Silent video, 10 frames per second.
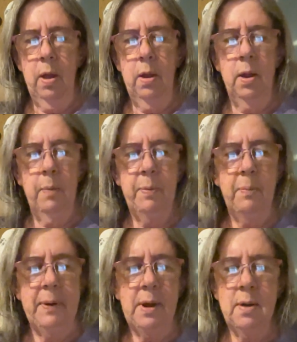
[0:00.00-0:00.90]
Like on
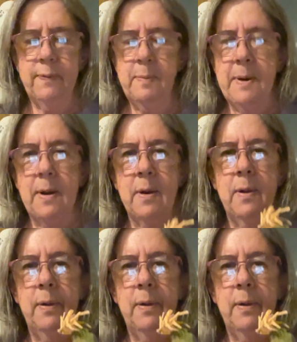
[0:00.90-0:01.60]
the coffee bar.